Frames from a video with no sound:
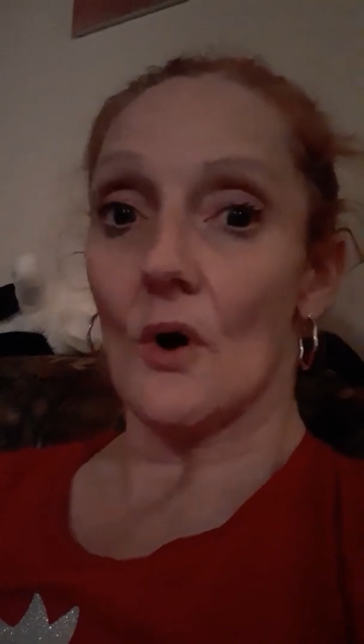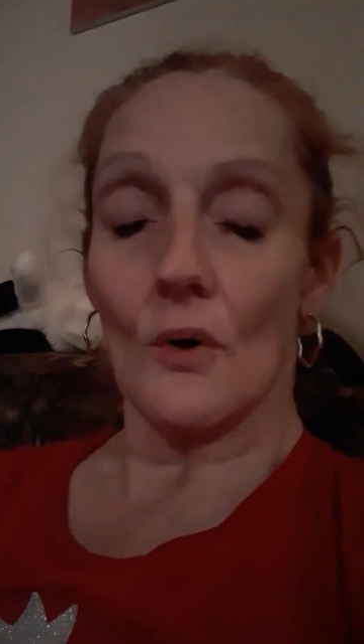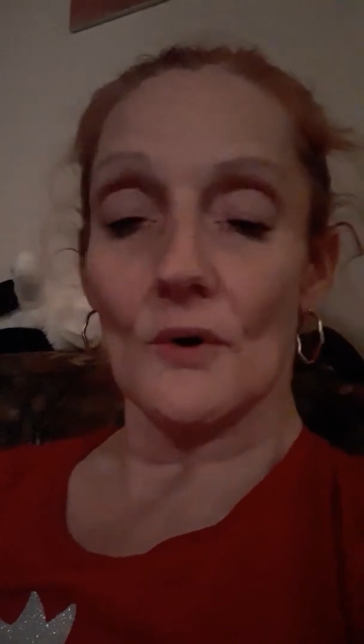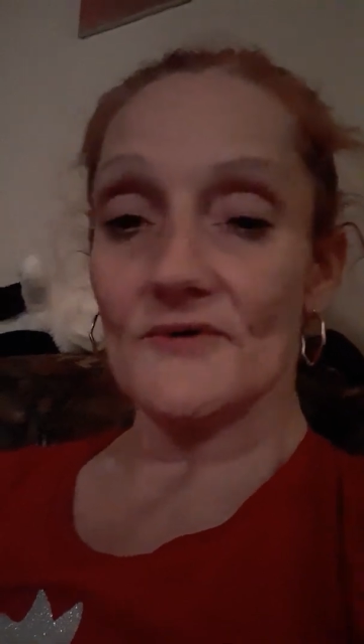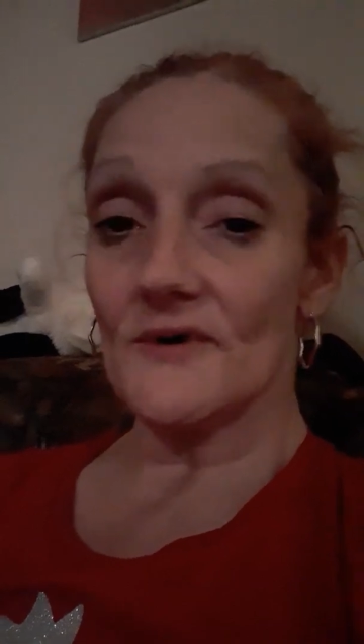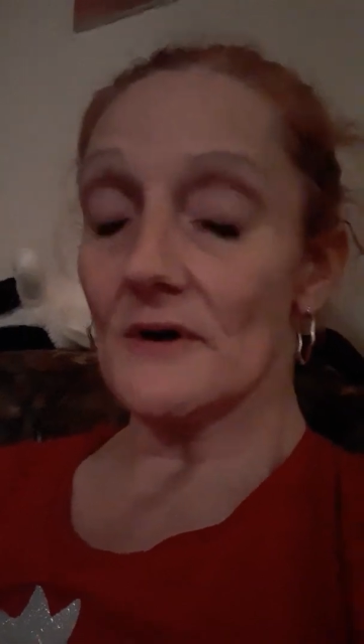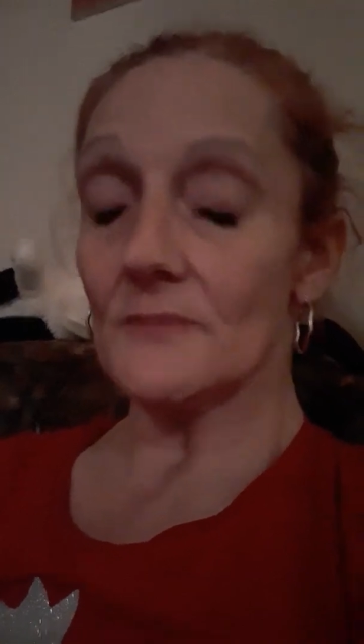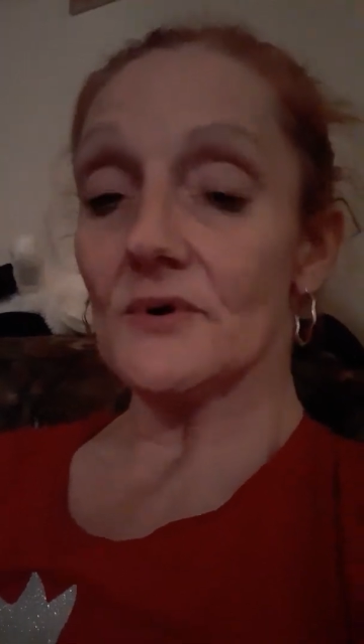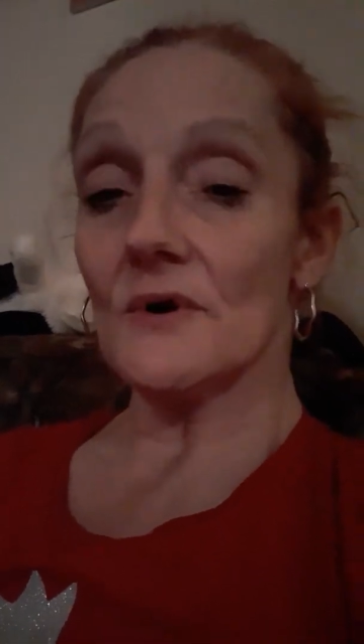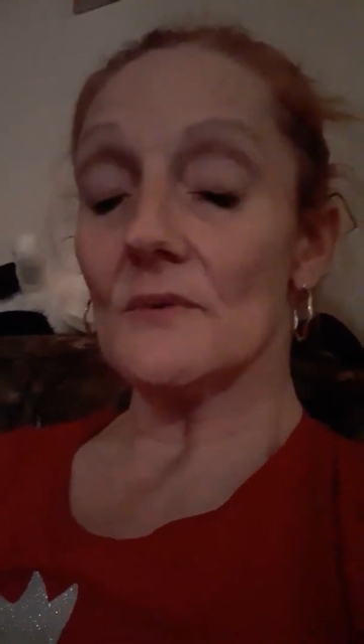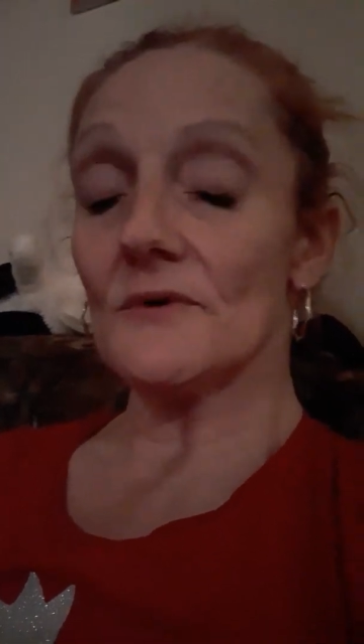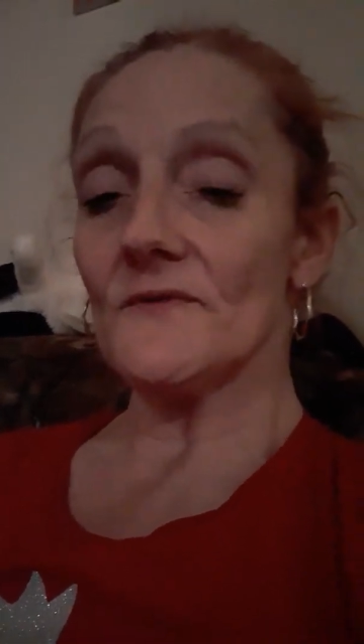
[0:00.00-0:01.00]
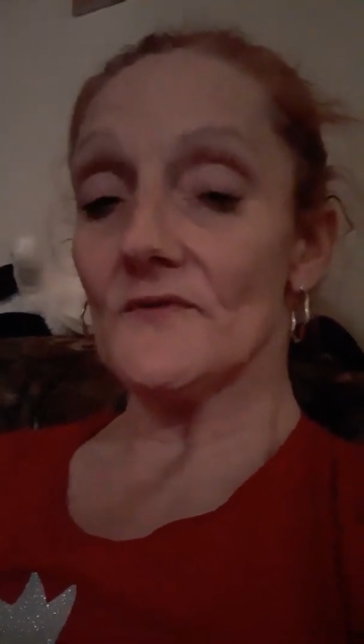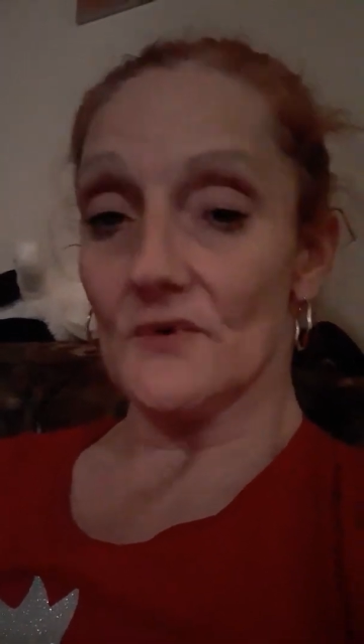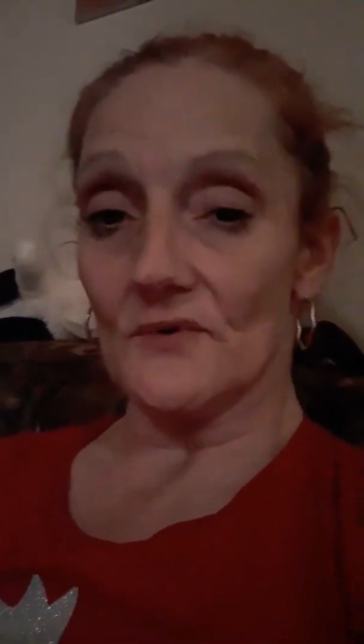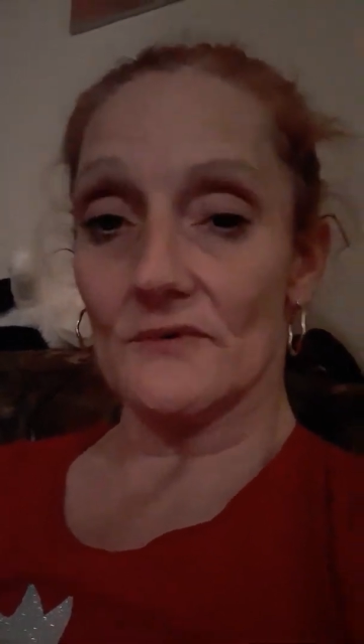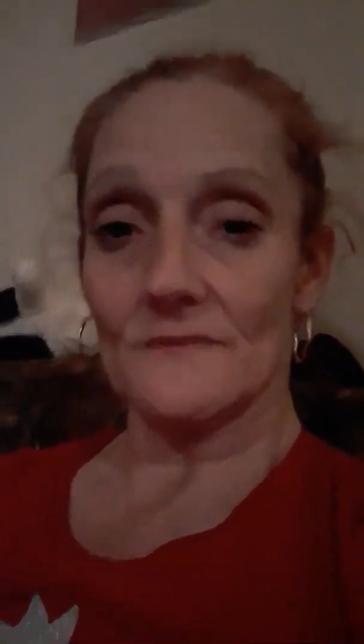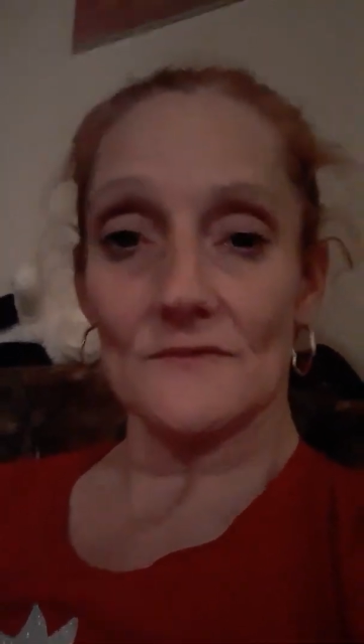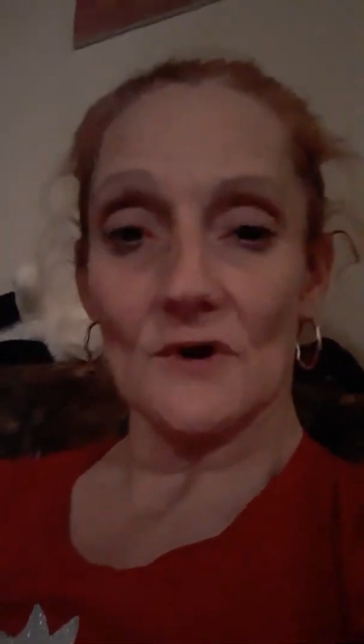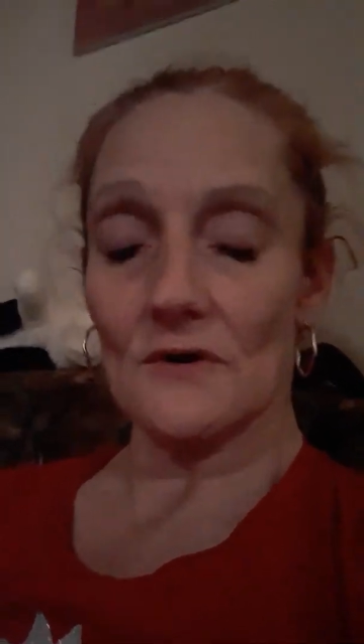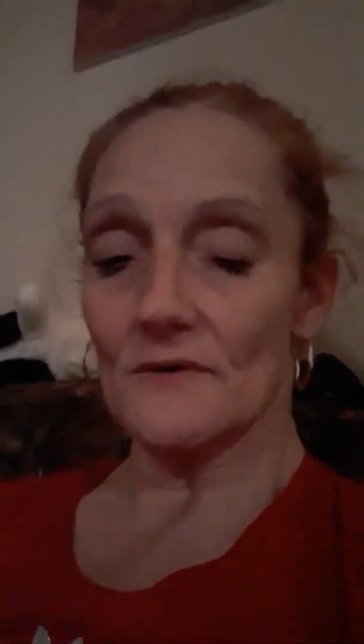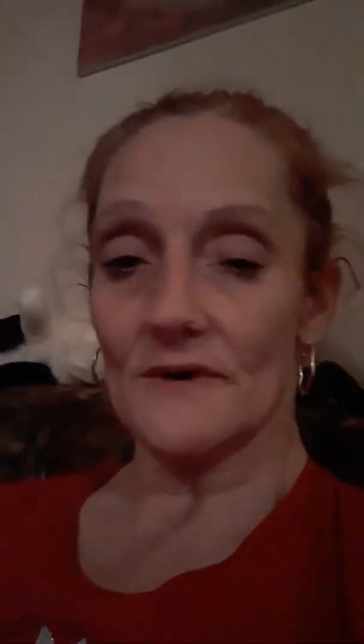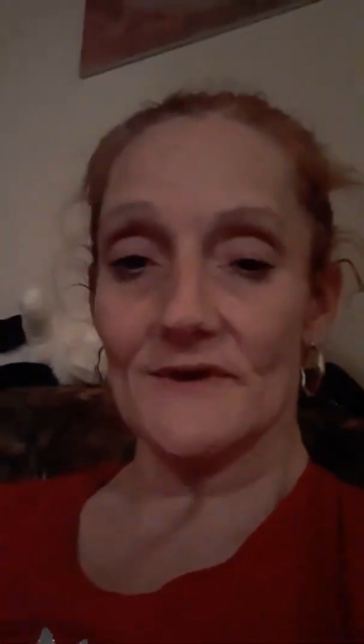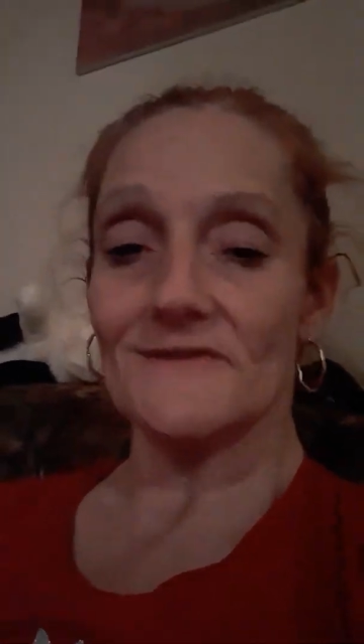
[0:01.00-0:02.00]
always help you out with food,
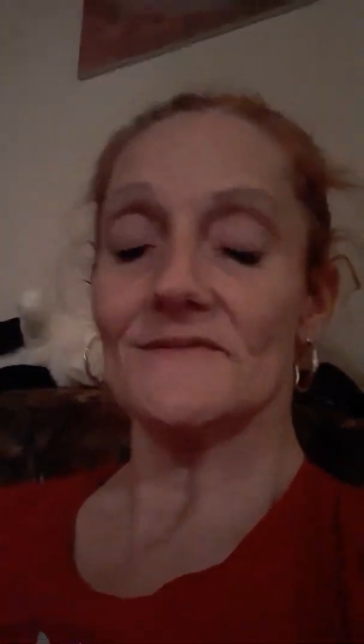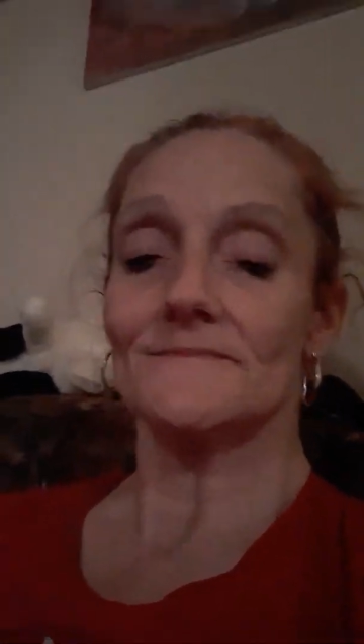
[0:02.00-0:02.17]
always.